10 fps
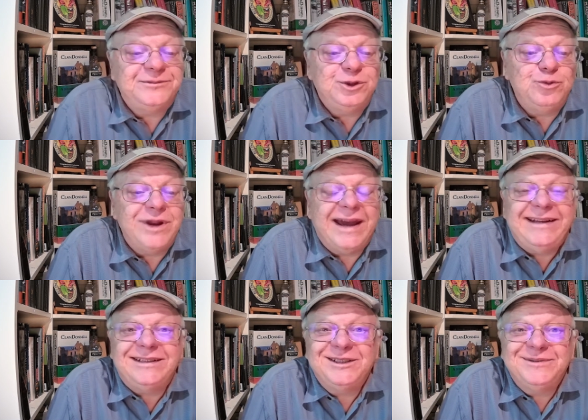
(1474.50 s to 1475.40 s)

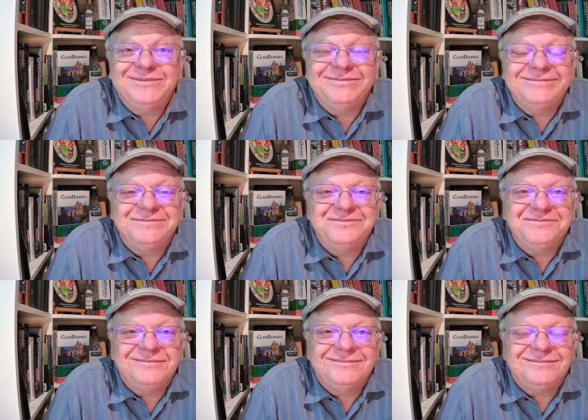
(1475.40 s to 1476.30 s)
unite
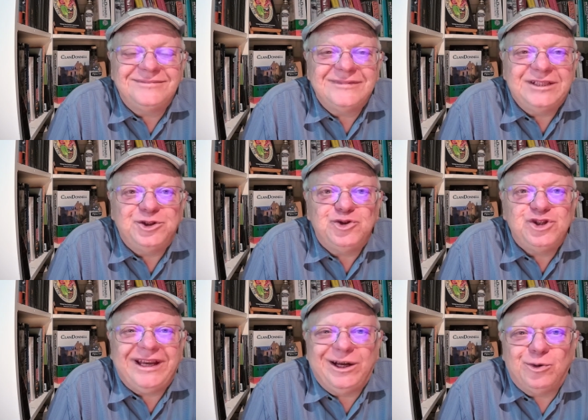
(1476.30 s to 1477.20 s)
as a
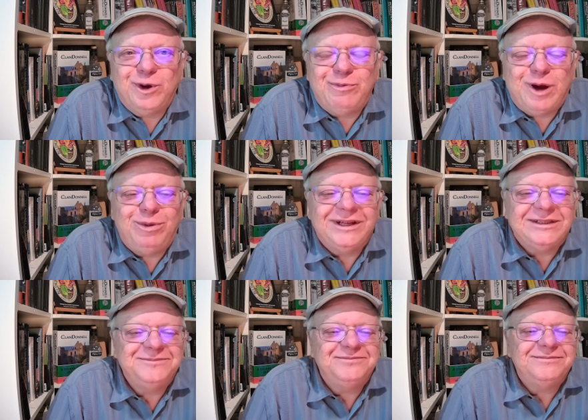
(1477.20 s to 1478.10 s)
single
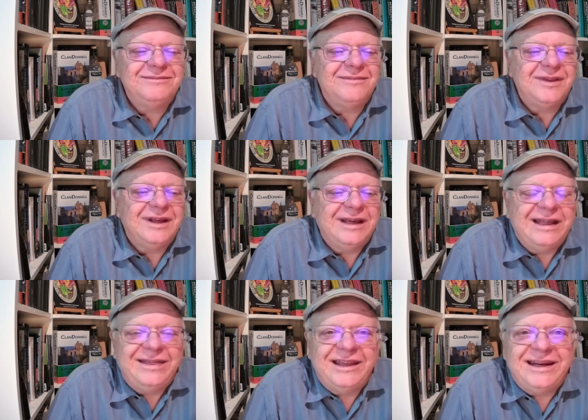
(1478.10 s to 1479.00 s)
republic,
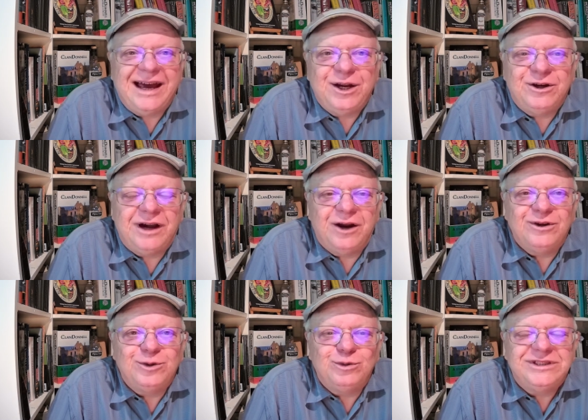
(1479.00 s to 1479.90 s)
then
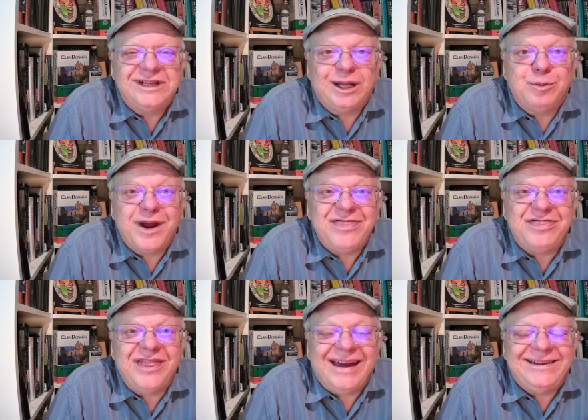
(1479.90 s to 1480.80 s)
Ireland will celebrate
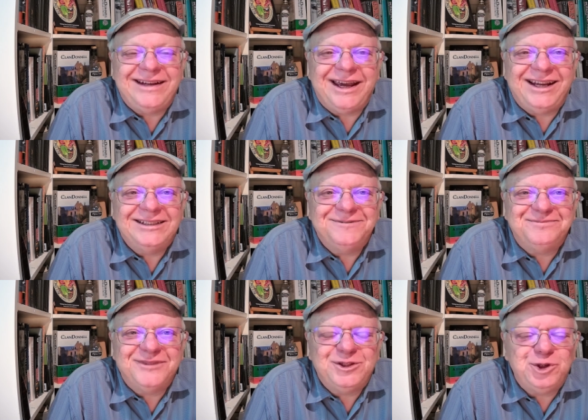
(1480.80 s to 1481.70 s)
that day
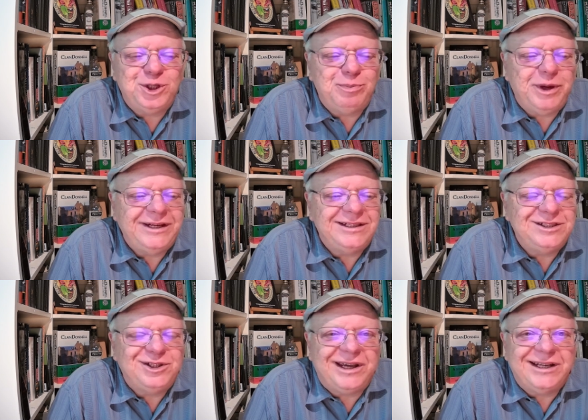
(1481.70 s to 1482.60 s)
as
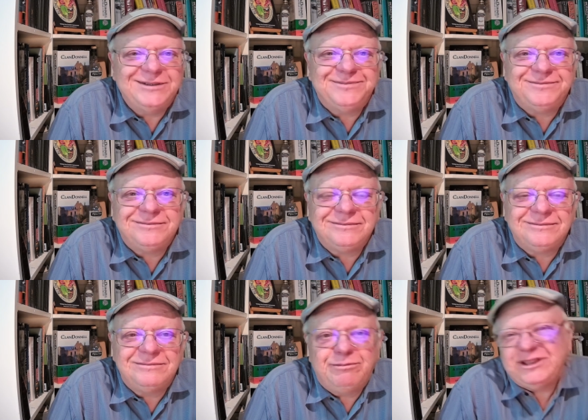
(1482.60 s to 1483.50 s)
Independence Day.
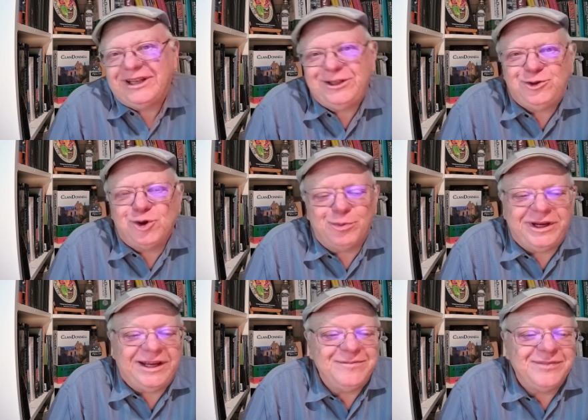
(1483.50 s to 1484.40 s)
Much like
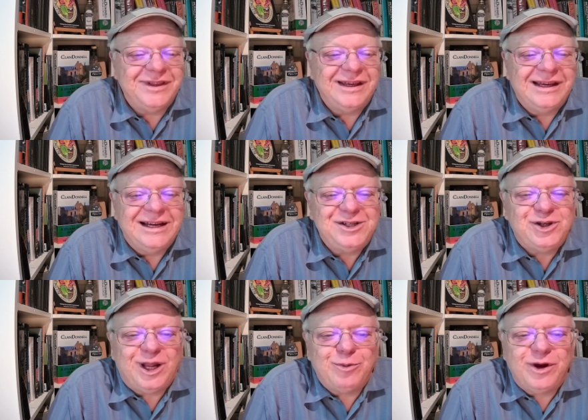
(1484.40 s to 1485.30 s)
Germany, a
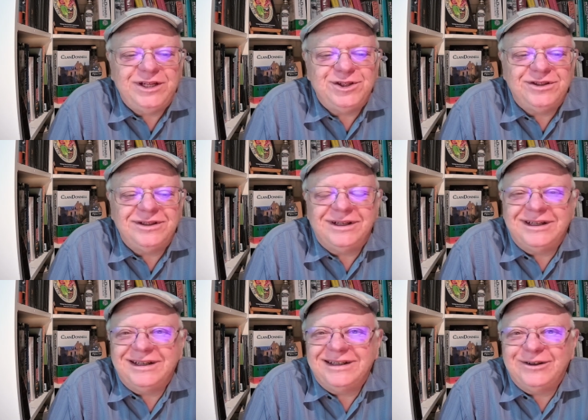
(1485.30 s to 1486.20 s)
celebration
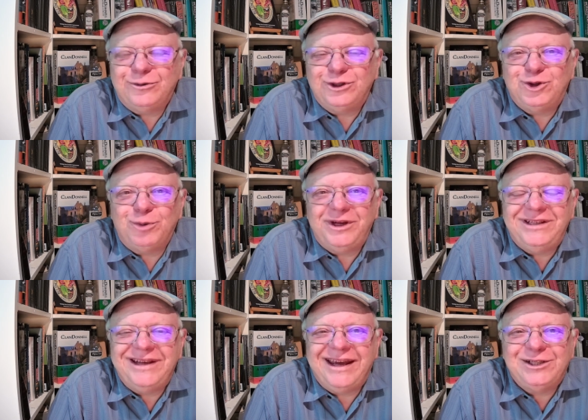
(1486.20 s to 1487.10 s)
where Germany
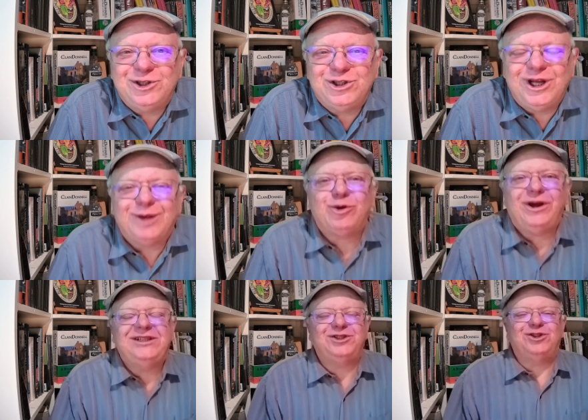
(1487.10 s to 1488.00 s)
Day is a
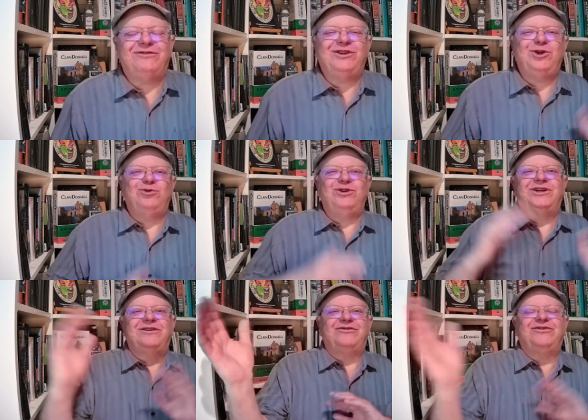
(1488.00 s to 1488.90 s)
celebration of the
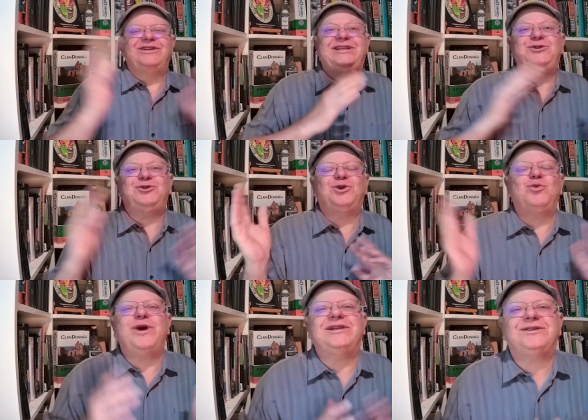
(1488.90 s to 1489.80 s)
union of East
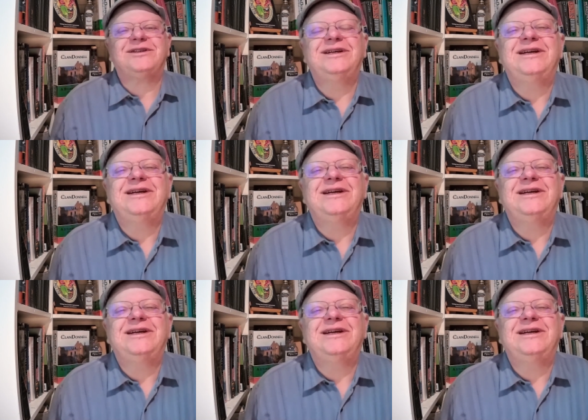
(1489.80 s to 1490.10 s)
and West.